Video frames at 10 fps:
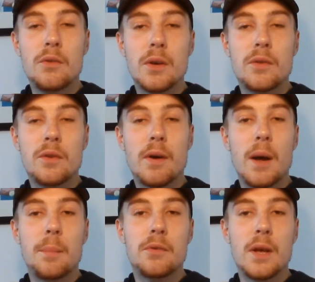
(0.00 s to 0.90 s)

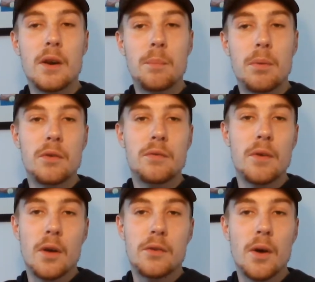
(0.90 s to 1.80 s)
65% plus
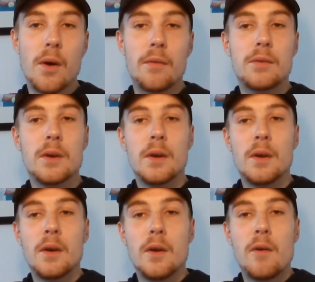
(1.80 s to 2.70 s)
first serves,
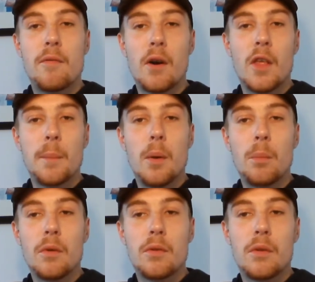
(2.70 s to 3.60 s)
follow them
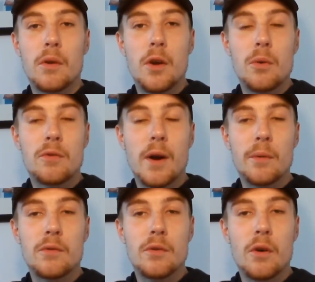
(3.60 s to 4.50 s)
up with huge
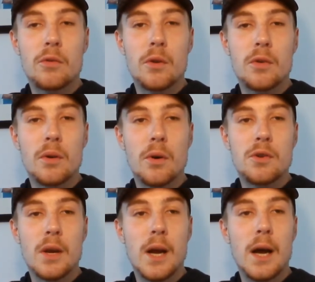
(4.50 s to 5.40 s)
ground strokes, which she
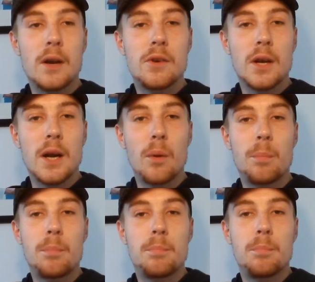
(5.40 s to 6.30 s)
can
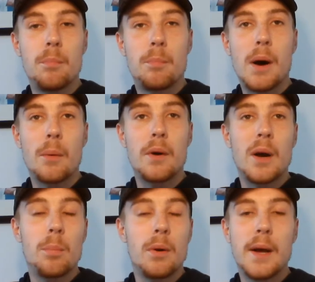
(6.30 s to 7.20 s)
outpower and
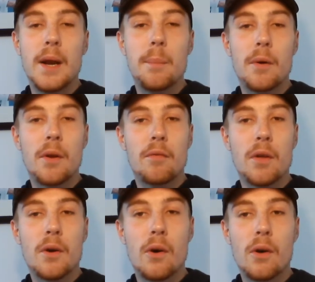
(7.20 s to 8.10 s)
outplay anybody off
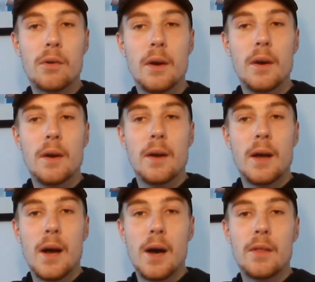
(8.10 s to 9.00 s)
the court.
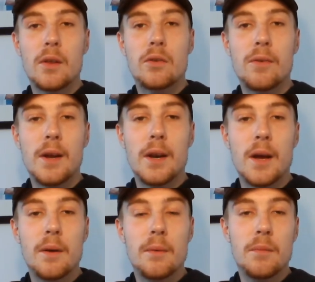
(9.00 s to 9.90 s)
Then
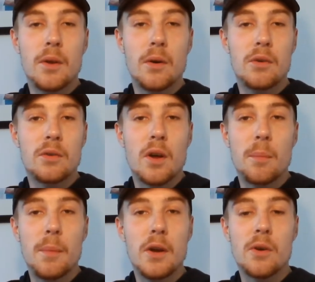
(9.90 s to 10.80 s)
Serena, she's got
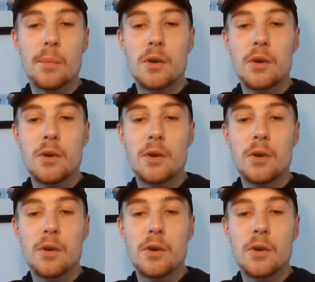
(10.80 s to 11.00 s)
a major